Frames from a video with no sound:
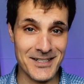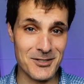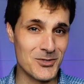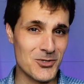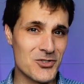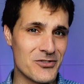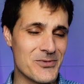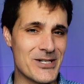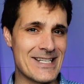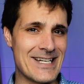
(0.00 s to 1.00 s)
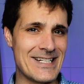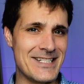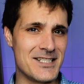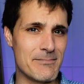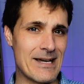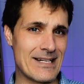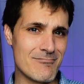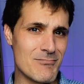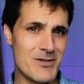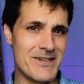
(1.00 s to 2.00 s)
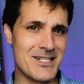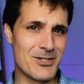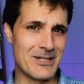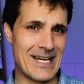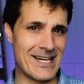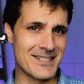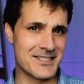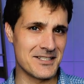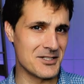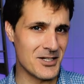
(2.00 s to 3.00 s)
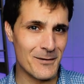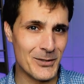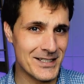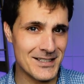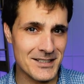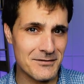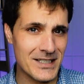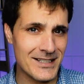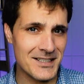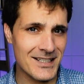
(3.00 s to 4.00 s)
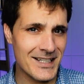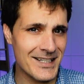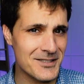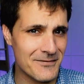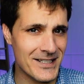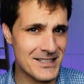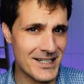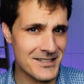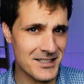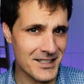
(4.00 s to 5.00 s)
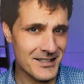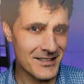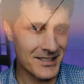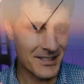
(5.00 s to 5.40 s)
I'm not sure why that is, but moving into a house that nobody's lived in, it's fantastic.